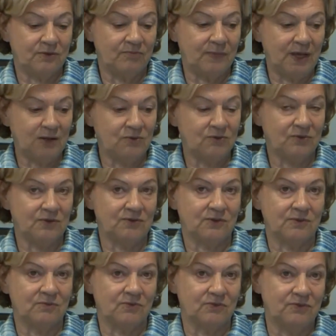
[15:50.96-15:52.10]
make your
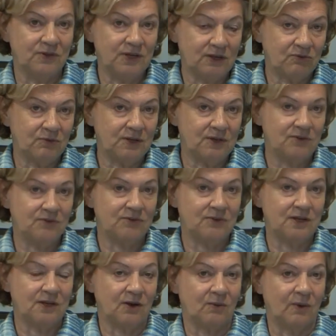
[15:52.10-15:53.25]
systems decrease
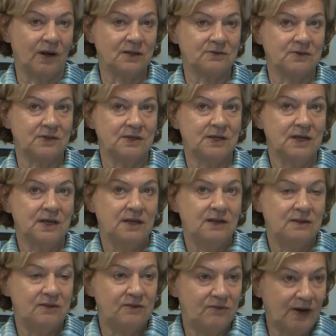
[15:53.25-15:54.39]
inequality,
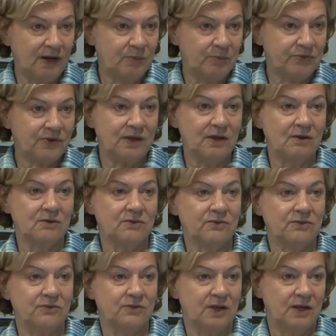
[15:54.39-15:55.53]
develop
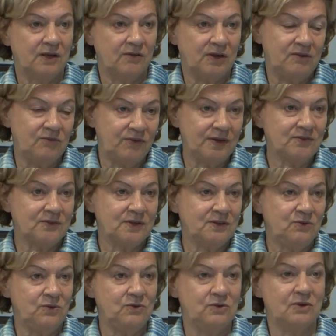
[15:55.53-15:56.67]
skills, invest in
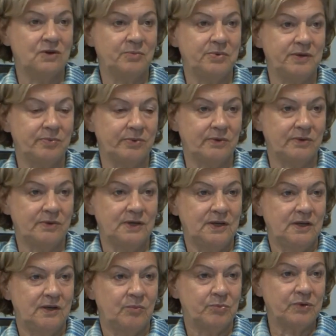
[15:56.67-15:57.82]
your young people,
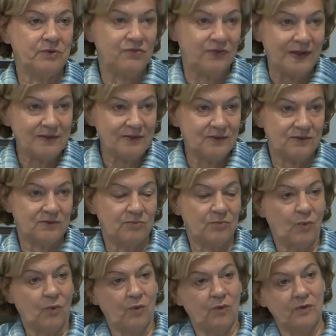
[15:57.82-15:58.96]
prevent
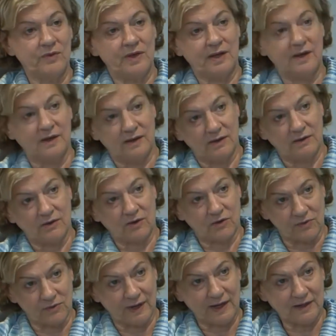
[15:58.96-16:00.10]
more than
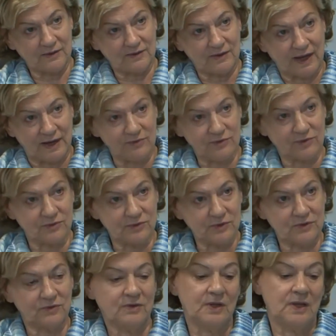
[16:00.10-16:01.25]
correct
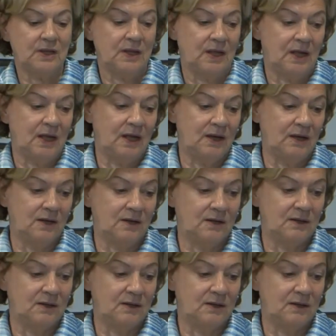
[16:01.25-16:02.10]
afterwards, and